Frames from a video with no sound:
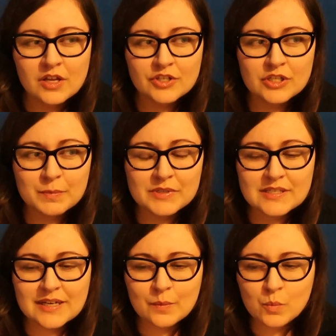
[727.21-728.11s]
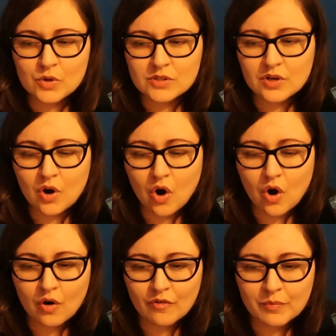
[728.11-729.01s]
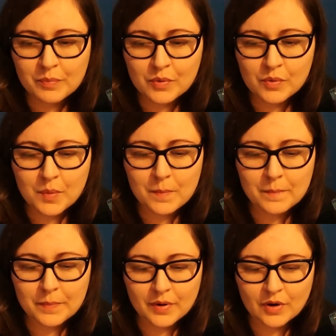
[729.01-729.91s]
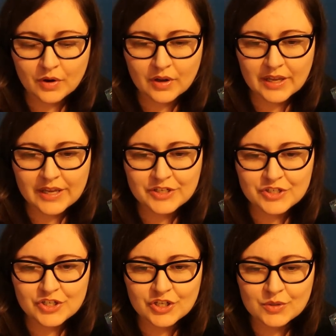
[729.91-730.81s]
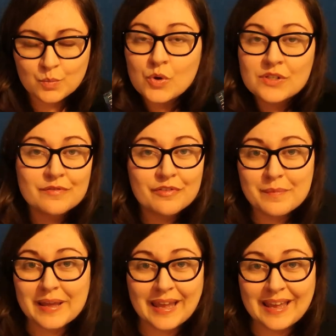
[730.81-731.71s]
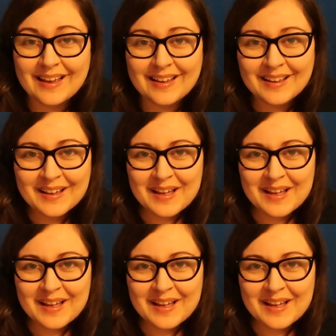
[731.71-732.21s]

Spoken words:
Just because I said it wasn't a horrible book. It just wasn't for me.